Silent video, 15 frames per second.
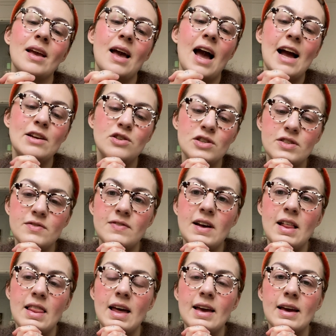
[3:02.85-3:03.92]
I just
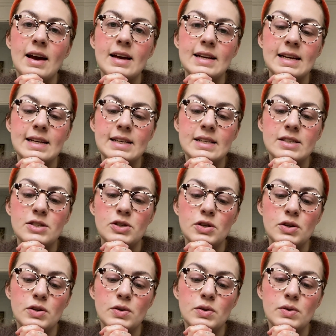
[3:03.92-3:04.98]
felt like I needed
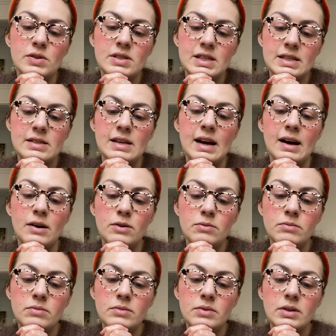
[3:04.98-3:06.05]
to sit
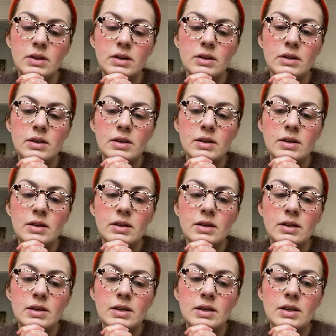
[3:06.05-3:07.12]
down.
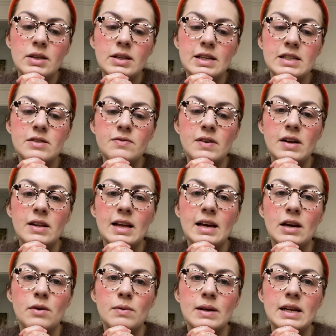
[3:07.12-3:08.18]
This felt
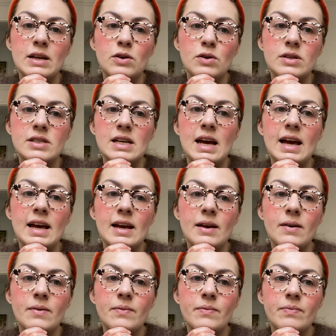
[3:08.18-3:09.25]
like a really good day
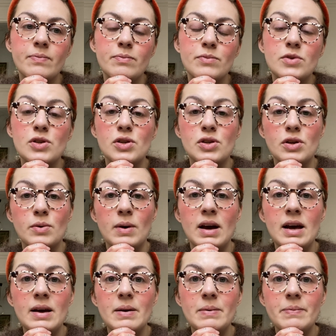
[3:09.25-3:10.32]
to do
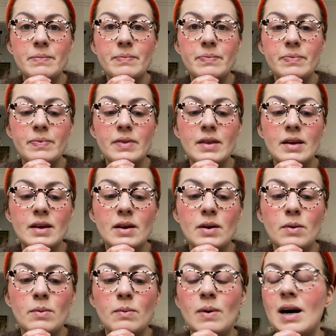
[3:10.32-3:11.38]
it
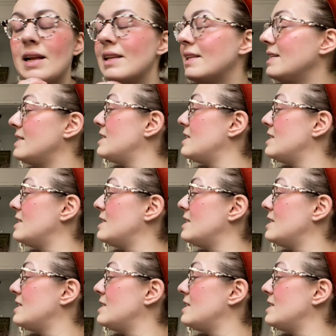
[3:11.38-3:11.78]
while this